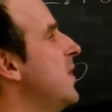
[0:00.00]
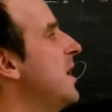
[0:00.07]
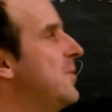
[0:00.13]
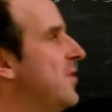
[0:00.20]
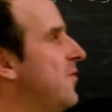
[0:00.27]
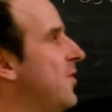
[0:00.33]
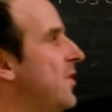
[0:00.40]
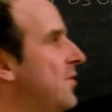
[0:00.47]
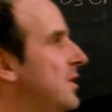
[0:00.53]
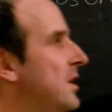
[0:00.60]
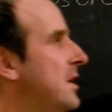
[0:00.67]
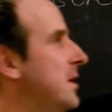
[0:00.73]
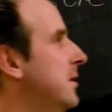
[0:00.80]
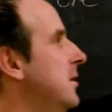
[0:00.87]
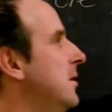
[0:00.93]
maybe
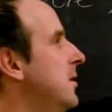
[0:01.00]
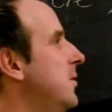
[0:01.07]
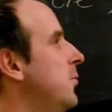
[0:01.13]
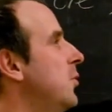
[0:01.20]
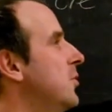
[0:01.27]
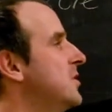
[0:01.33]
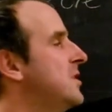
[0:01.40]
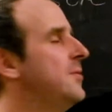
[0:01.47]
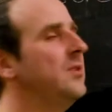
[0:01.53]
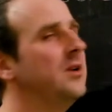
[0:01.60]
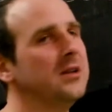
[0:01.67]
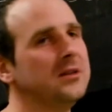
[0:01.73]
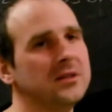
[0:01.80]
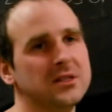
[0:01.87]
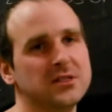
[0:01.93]
15
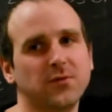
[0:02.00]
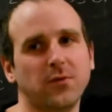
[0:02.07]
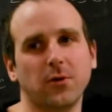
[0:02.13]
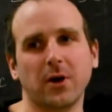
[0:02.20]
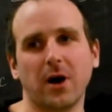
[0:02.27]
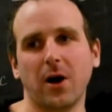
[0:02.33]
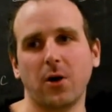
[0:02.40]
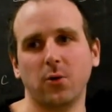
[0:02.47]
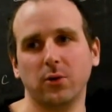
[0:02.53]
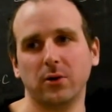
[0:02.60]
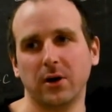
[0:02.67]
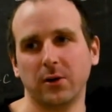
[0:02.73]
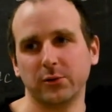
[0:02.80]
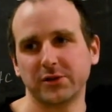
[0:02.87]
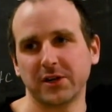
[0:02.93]
possibilities for how
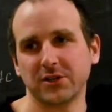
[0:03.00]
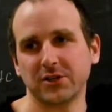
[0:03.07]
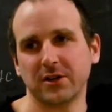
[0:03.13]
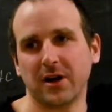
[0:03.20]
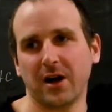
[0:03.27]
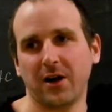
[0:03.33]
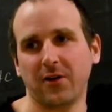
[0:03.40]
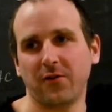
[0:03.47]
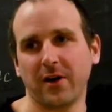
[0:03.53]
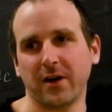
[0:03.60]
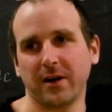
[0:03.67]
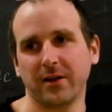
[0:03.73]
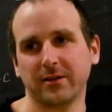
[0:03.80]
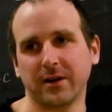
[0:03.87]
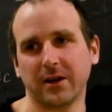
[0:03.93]
such a half
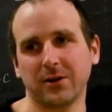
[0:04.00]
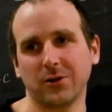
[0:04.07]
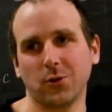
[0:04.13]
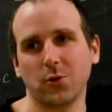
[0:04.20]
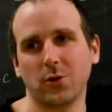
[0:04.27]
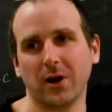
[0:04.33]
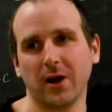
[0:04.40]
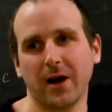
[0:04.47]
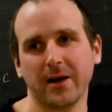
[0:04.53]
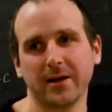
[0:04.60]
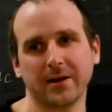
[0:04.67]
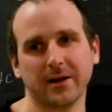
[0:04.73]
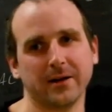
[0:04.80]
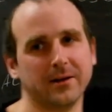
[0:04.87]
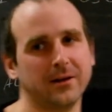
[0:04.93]
island can look
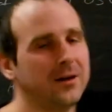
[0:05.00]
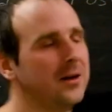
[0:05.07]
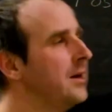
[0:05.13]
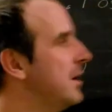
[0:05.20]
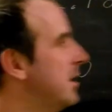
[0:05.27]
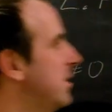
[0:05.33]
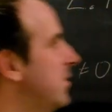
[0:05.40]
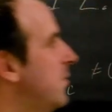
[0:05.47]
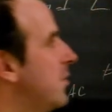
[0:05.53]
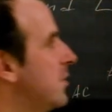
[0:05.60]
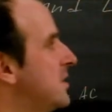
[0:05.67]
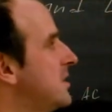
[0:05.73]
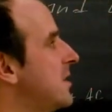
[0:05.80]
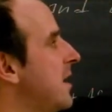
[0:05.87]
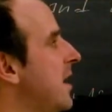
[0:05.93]
like, and in the
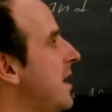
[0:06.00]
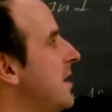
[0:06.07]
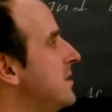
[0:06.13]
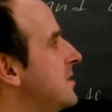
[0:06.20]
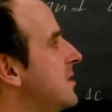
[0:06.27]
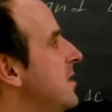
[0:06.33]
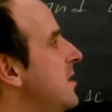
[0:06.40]
worst case